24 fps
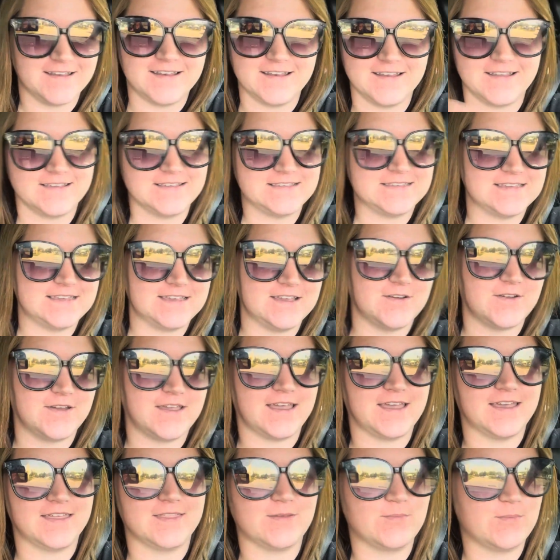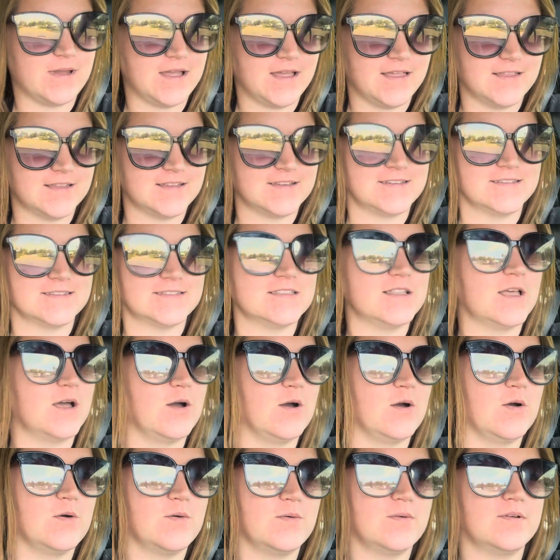see, okay, the mileage is
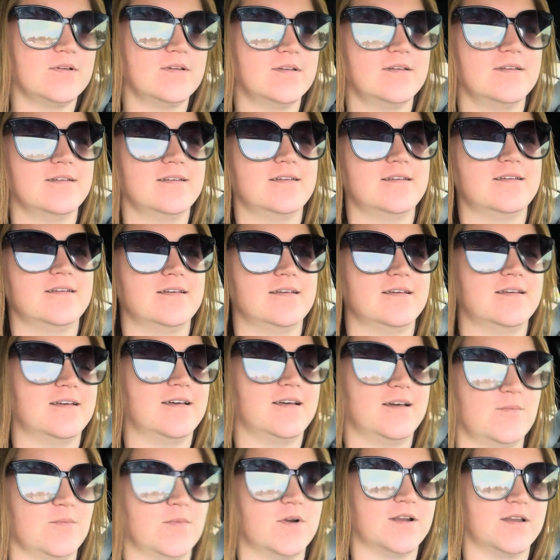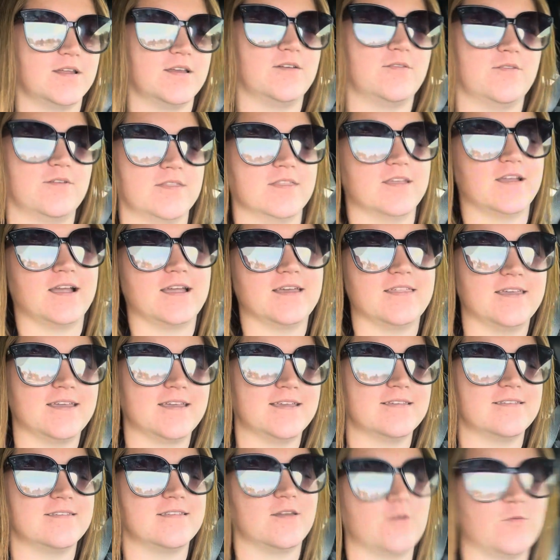low. I'm already going there. I think
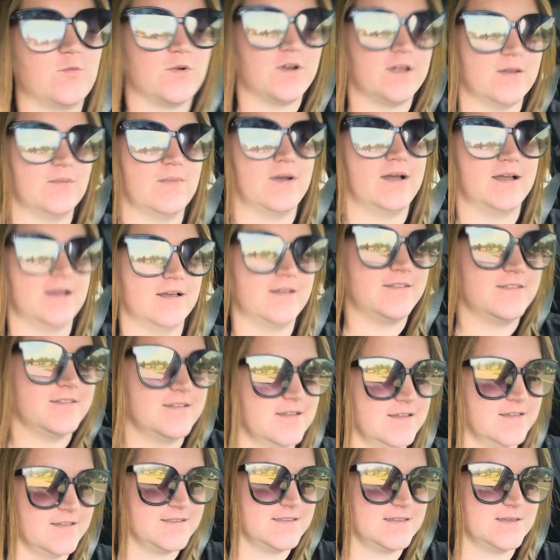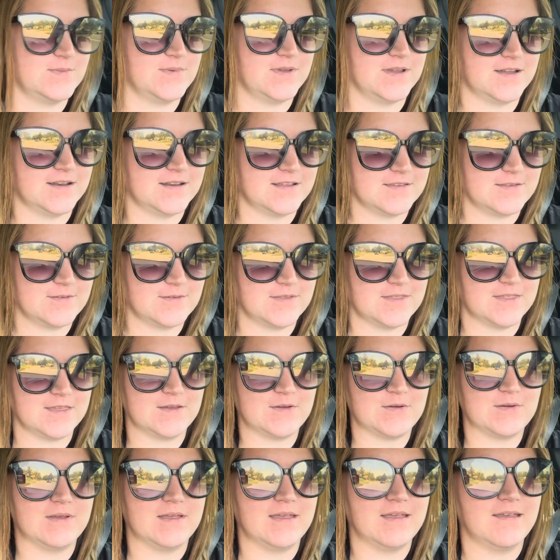it said one mile, to be honest with
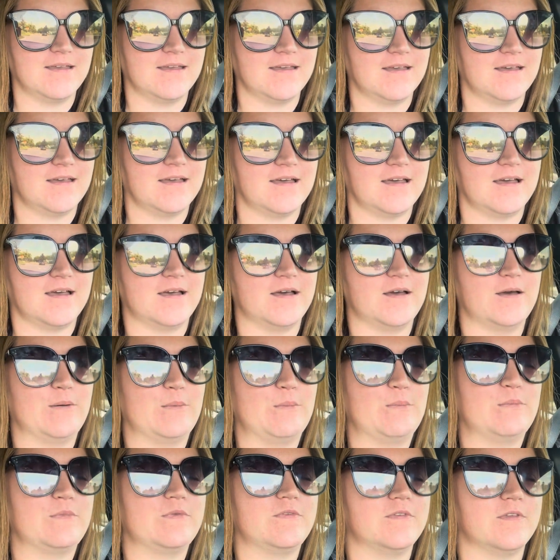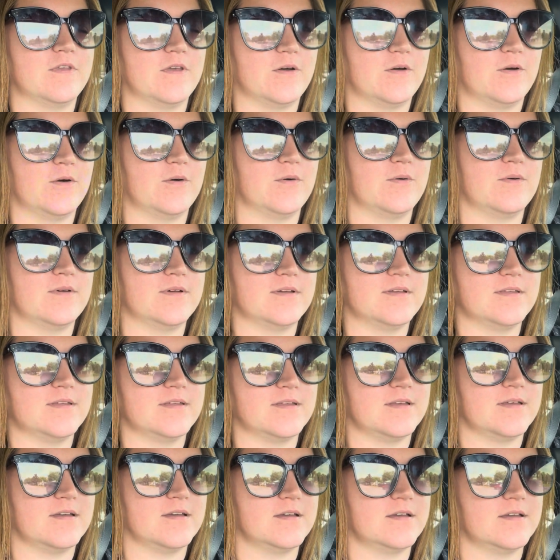you. Um, so
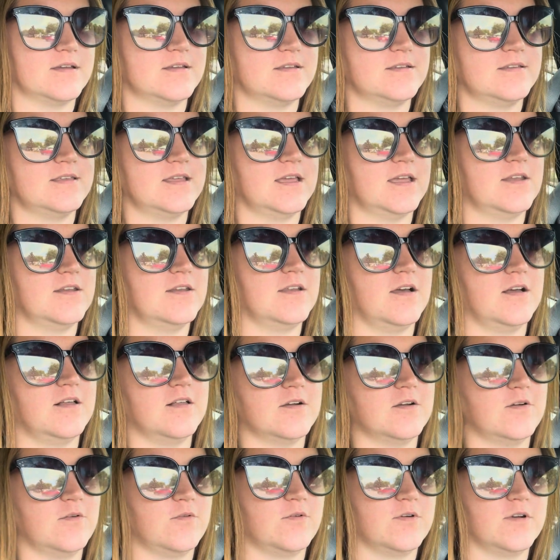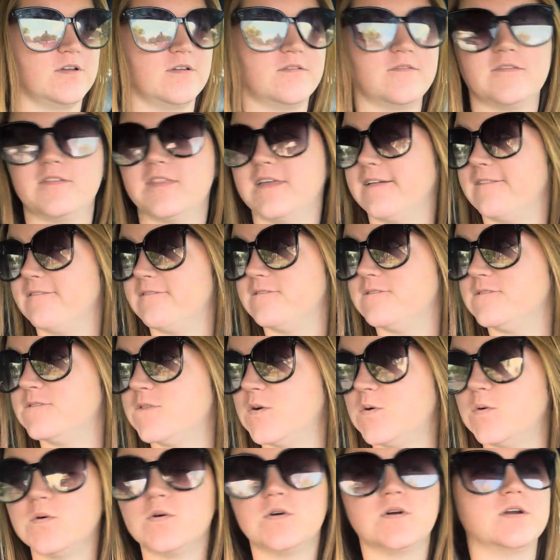a good $10 order for like
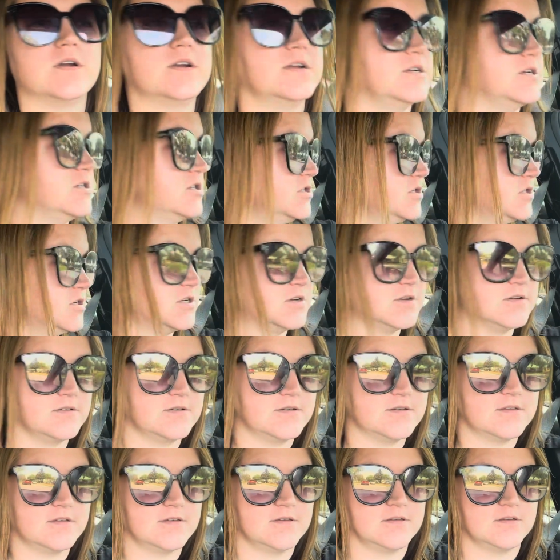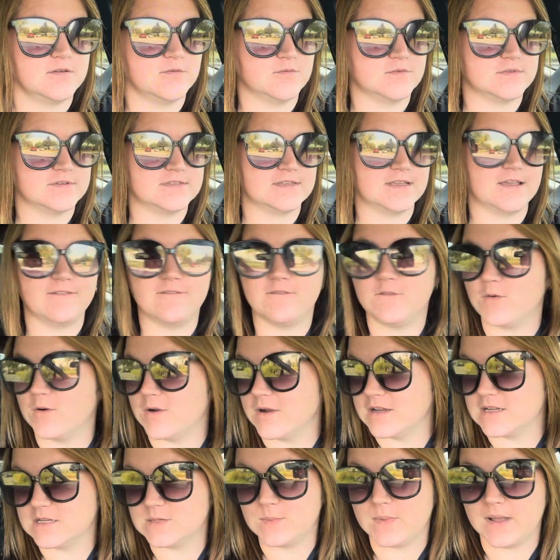four-ish, say
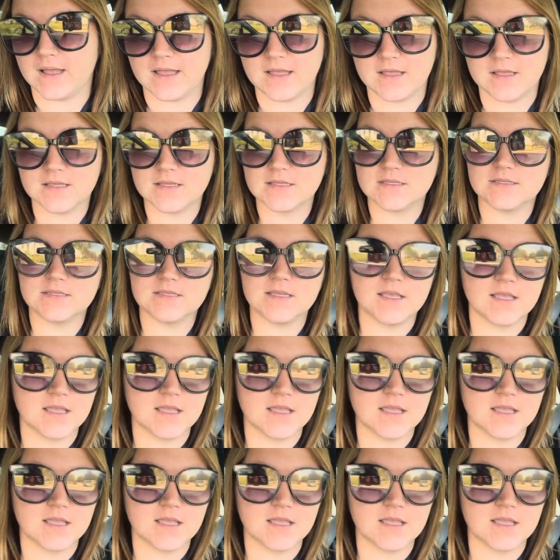four-ish miles.